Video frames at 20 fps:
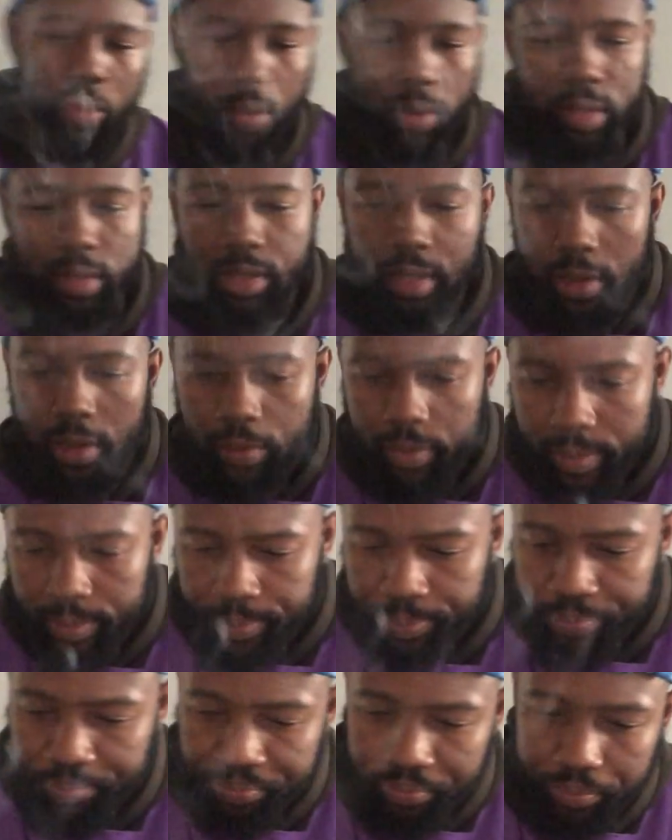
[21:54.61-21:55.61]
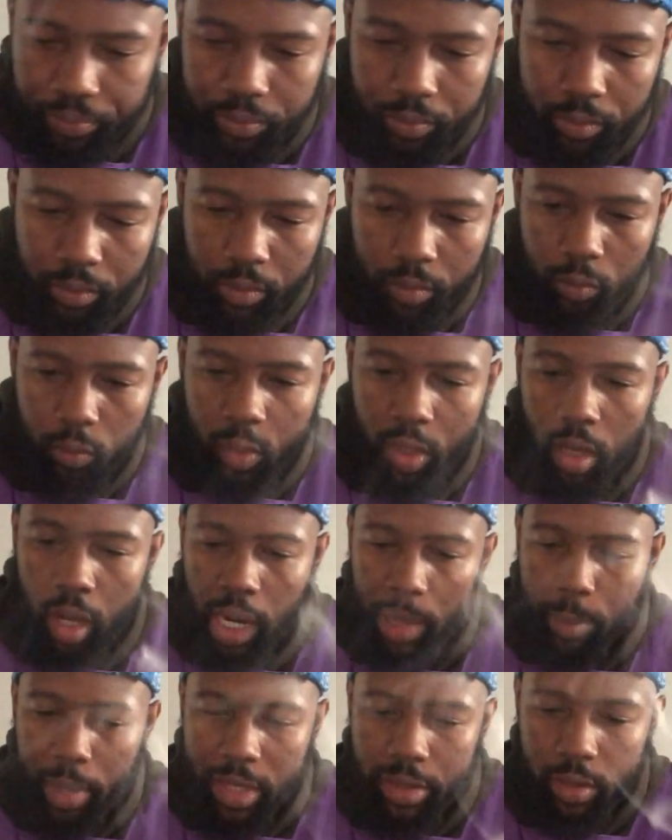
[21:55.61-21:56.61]
to 27. All
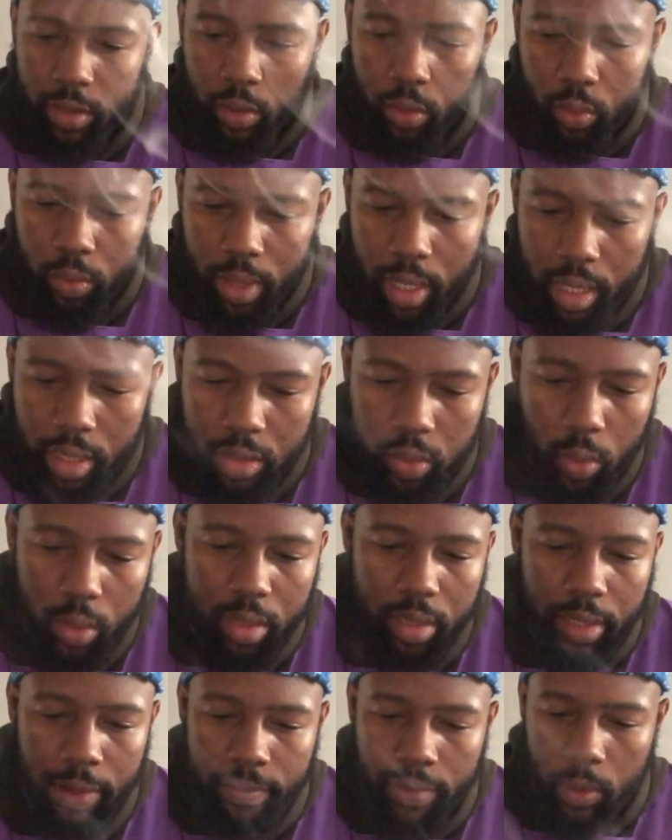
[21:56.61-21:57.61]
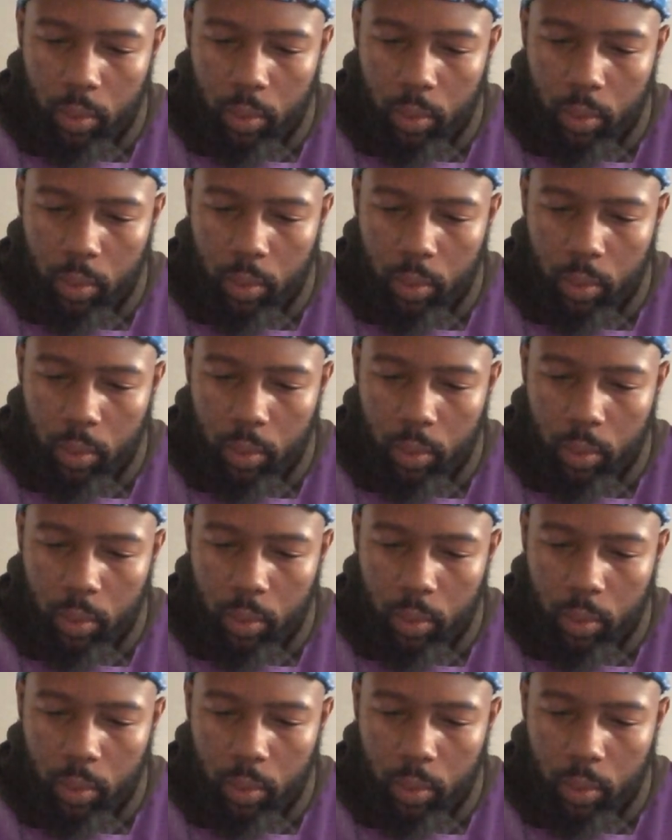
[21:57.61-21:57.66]
right, Matthew 9 27.